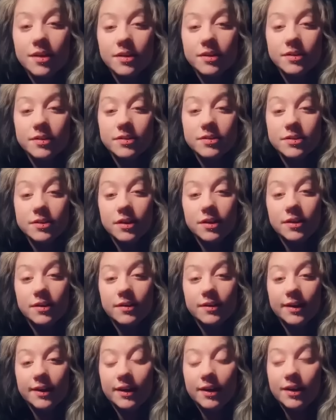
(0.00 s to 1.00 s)
So
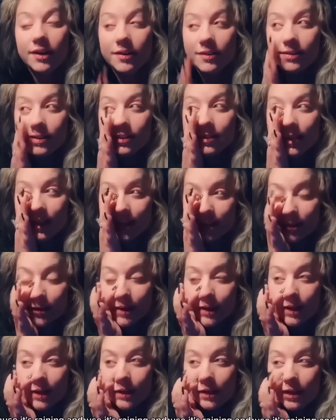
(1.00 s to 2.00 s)
I gotta do this kind of quick
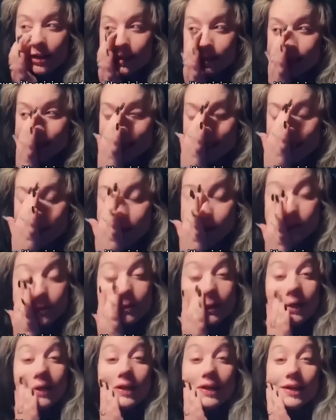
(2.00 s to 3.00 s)
because it's
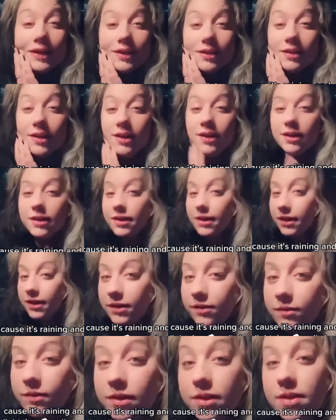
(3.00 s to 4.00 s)
raining and lightning
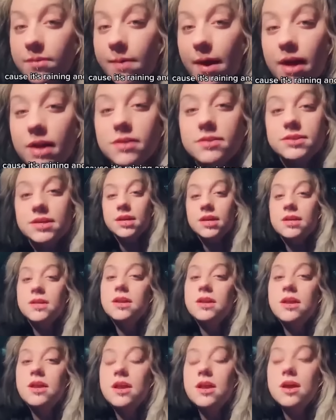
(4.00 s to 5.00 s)
really bad outside.
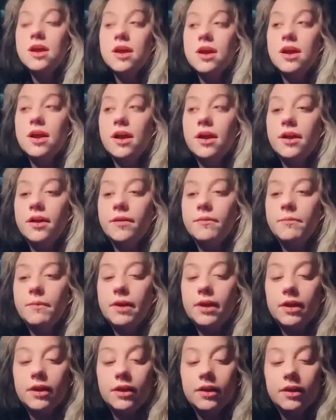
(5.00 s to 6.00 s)

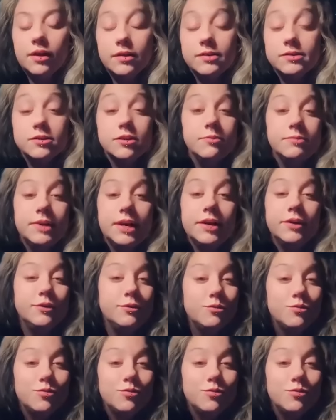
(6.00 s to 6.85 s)
And also I'm tired.